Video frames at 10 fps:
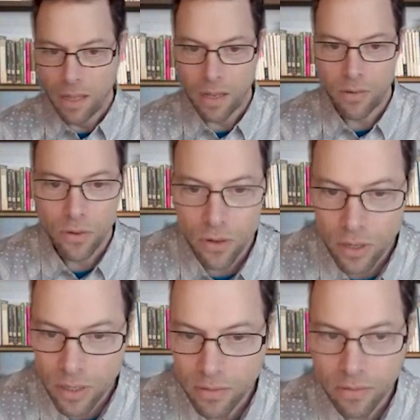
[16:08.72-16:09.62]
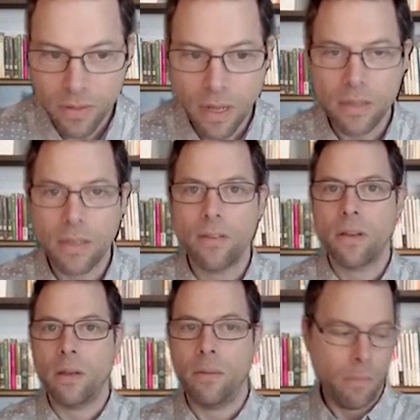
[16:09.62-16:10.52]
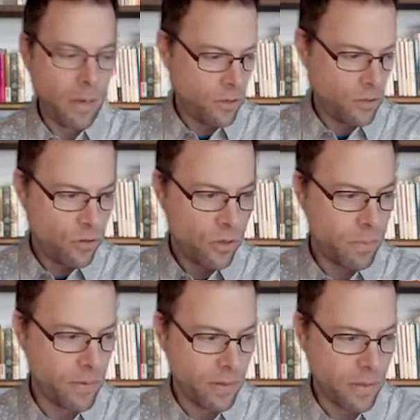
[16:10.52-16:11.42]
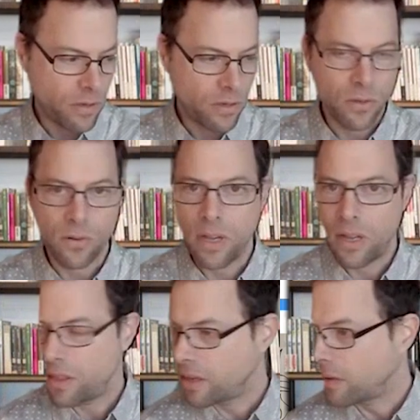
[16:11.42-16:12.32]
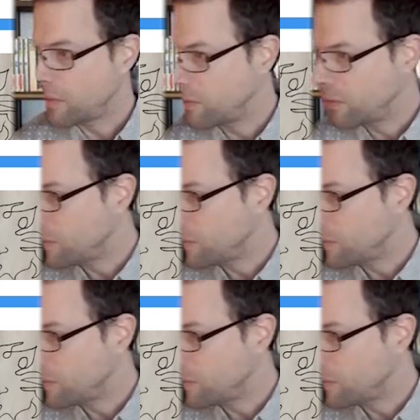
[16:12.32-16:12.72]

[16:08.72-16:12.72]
And so, colleagues, that is my short presentation today. I think I have a